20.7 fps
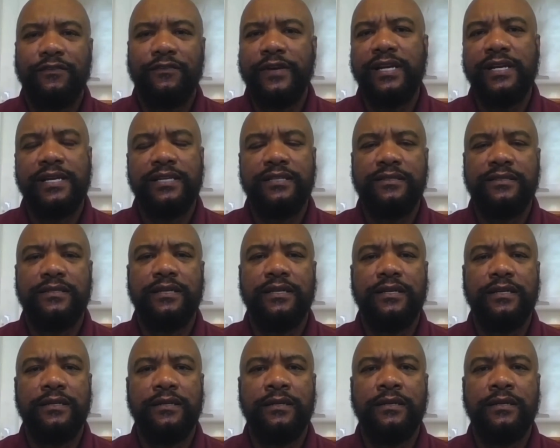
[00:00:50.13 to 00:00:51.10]
has
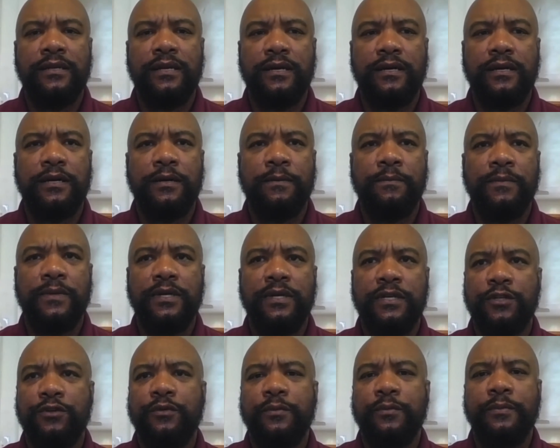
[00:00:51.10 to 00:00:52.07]
done a
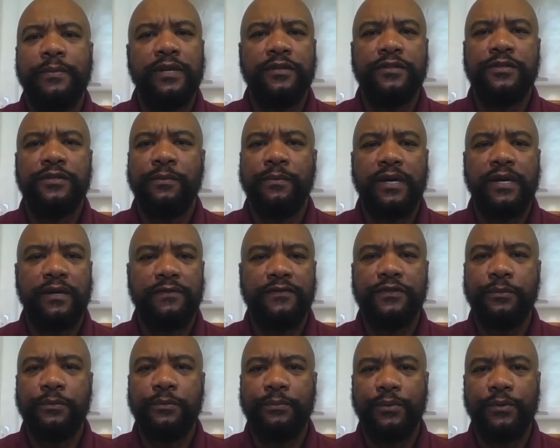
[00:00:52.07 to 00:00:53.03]
tremendous amount of
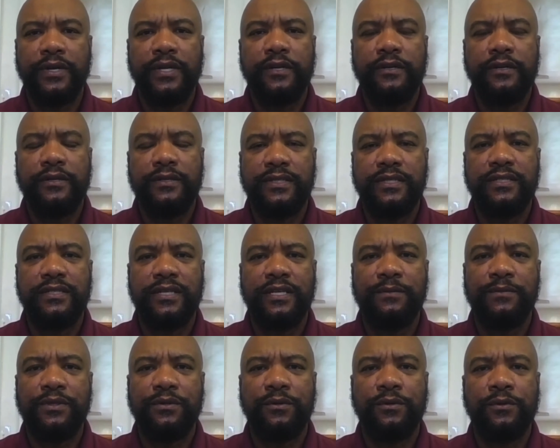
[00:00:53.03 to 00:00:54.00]
support here at St. James
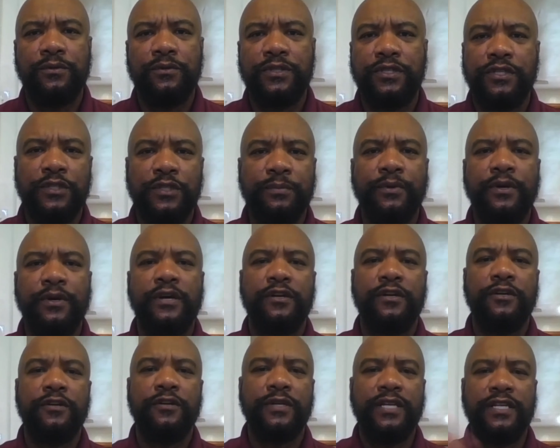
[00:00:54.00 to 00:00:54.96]
School. She has brought her
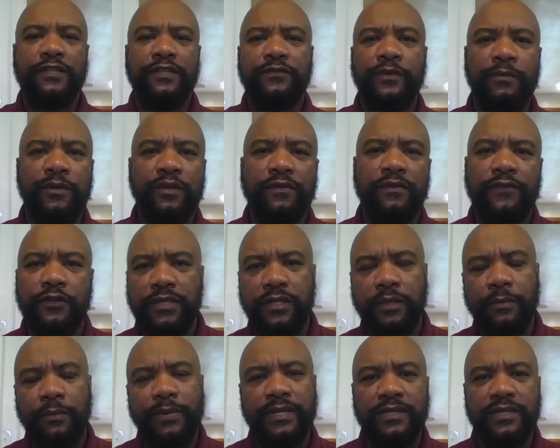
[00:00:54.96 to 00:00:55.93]
kids from University
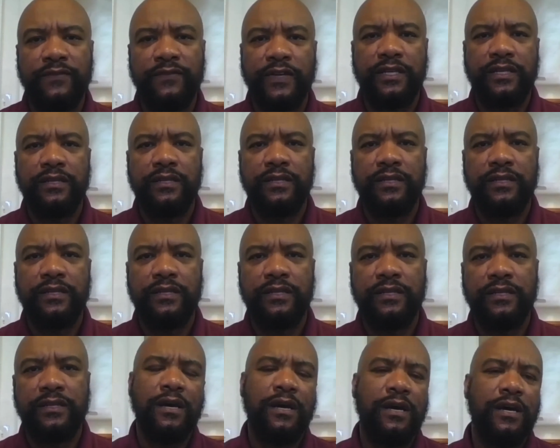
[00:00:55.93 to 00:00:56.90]
of Pennsylvania
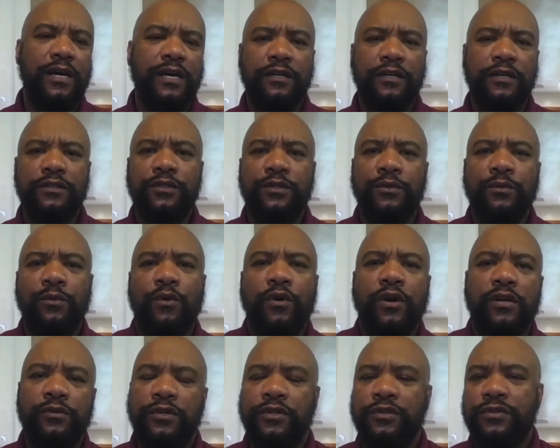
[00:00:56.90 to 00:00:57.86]
to our
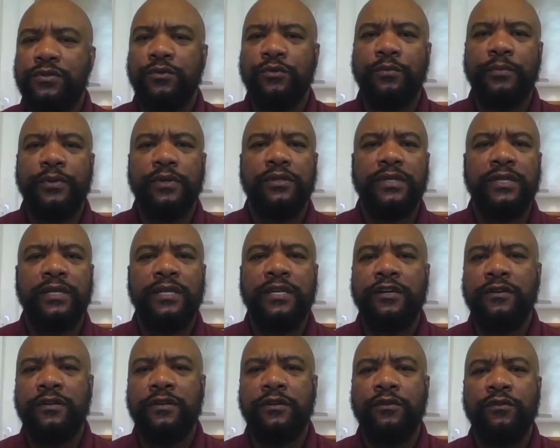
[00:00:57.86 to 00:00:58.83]
little school building here
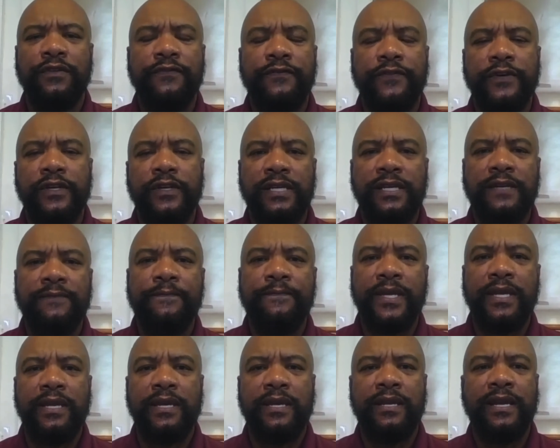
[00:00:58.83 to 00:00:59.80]
in North Philly,
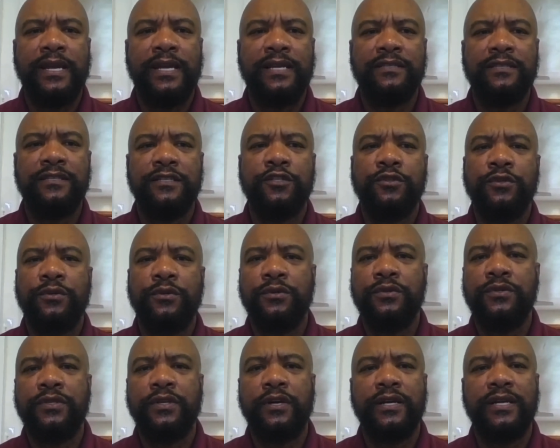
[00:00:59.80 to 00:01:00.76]
and has
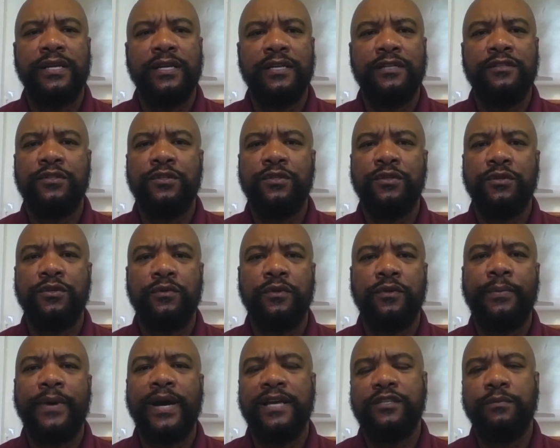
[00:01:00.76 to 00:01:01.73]
introduced our kids to the
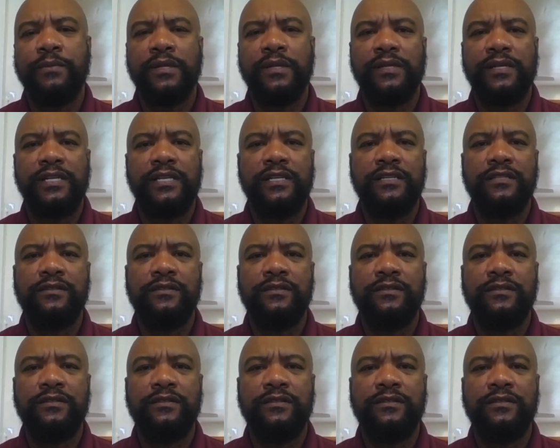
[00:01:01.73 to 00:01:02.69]
possibilities of
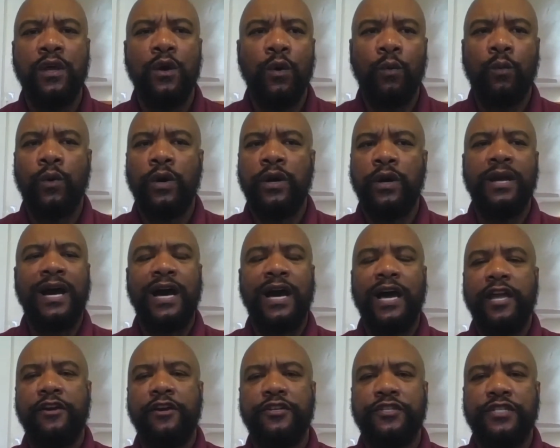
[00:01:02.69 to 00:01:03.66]
what
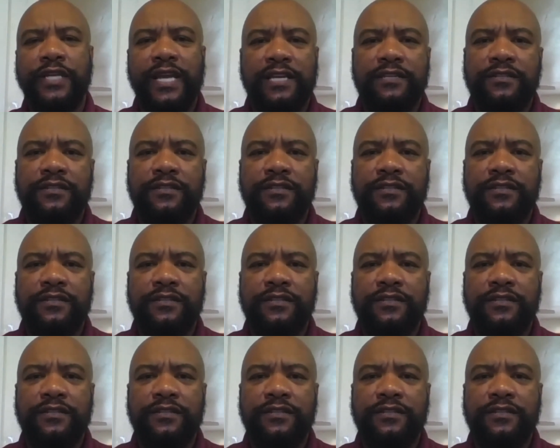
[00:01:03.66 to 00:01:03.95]
higher education is